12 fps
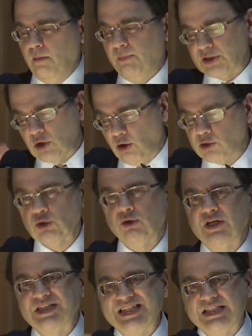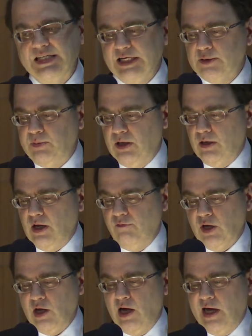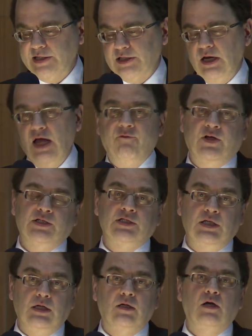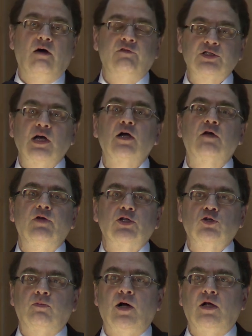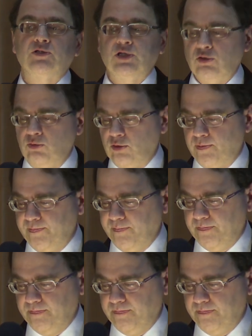but also on its assessment of the cost and efficacy of its unconventional policy tool.